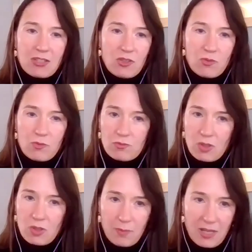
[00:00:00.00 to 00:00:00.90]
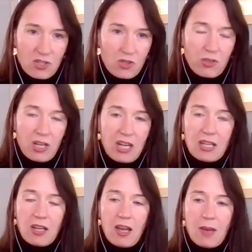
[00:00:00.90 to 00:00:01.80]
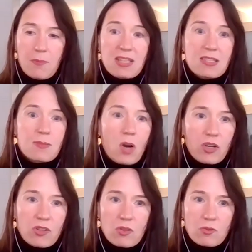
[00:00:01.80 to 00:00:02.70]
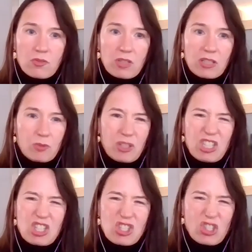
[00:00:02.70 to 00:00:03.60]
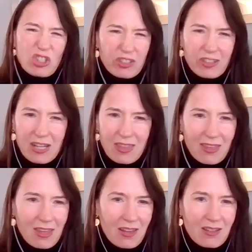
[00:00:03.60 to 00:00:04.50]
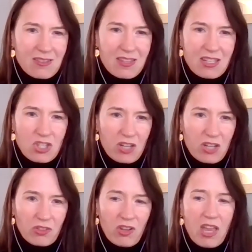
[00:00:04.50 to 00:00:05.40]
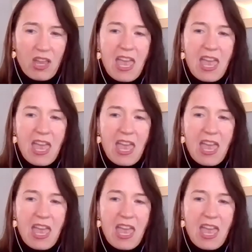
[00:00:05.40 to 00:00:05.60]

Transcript: You don't binge drink, be smart, don't drink really sugary things in general.